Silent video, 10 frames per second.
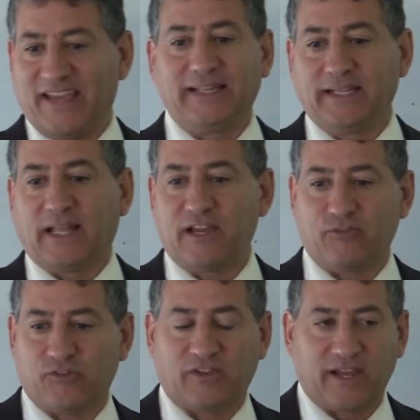daily
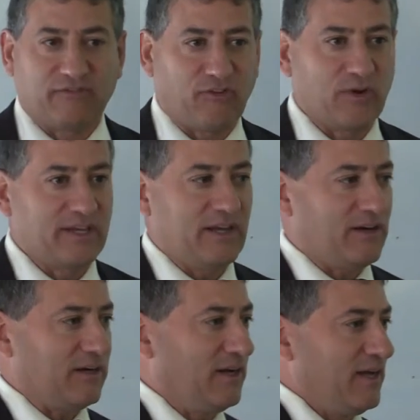life was like for a
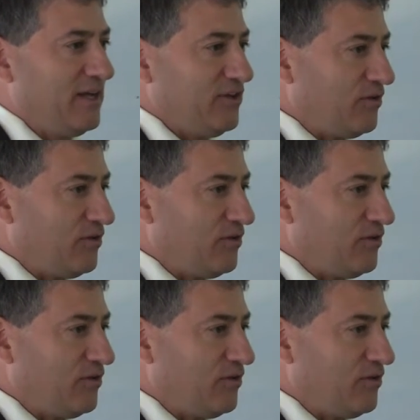year.